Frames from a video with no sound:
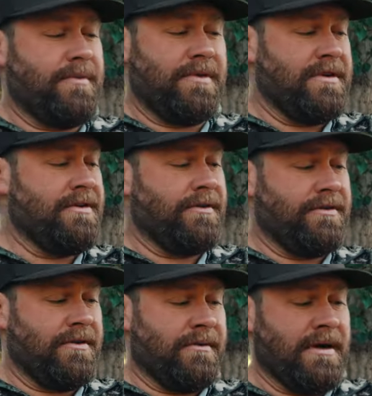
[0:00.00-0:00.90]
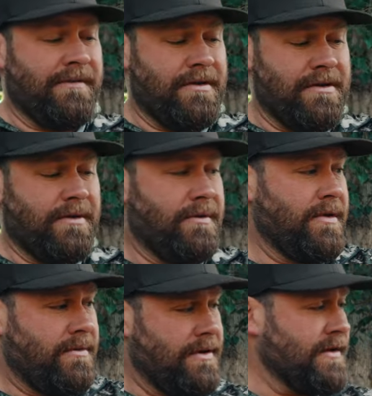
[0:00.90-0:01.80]
the digital zoom or whatever, and you can
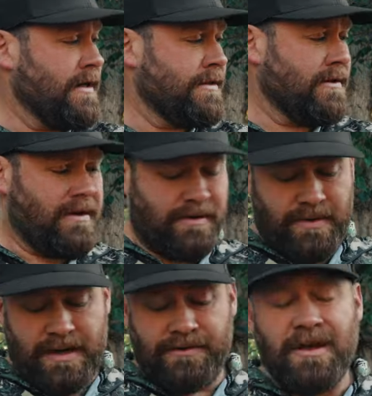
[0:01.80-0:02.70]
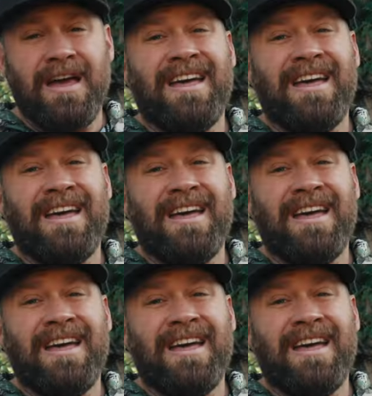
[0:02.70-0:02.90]
really reach out there long ways.